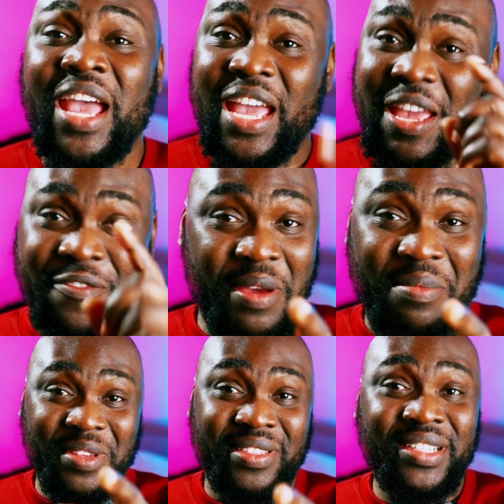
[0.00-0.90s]
If you're a
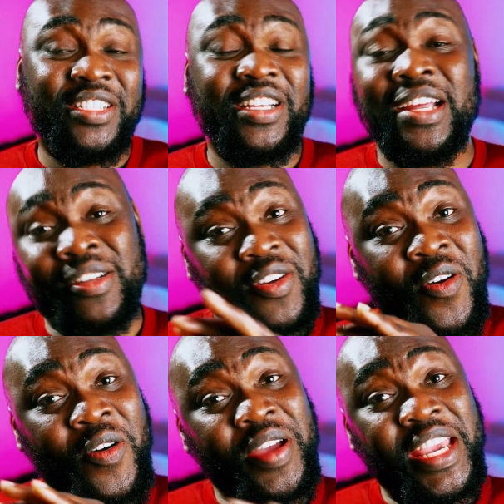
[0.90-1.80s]
musician
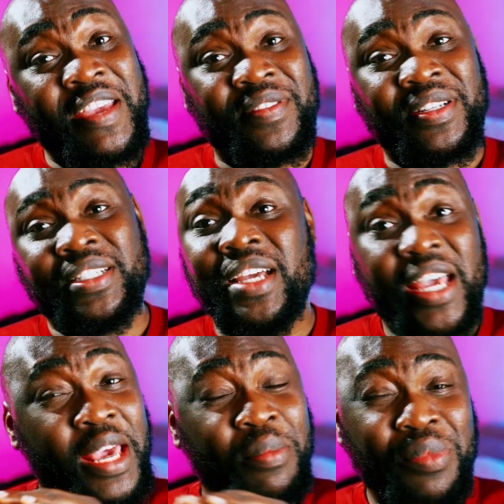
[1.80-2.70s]
or even
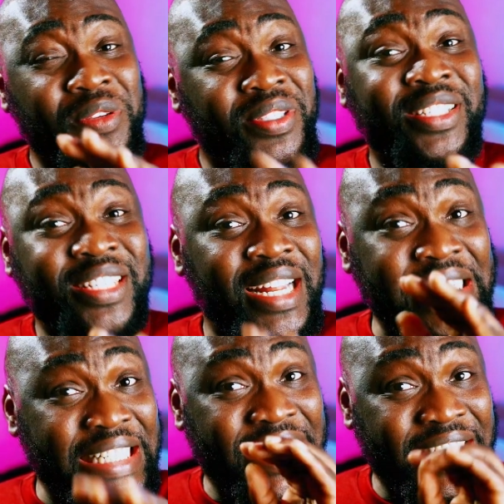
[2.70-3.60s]
a musician
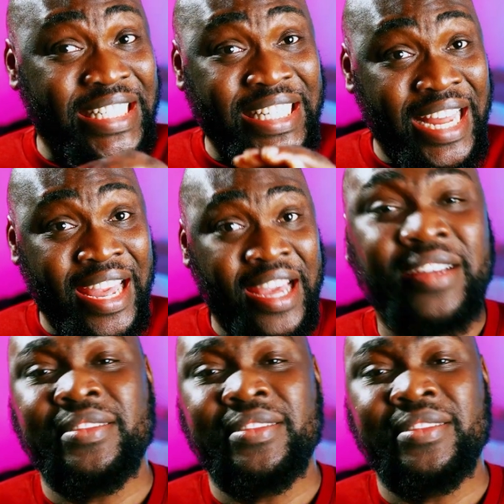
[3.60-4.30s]
in denial,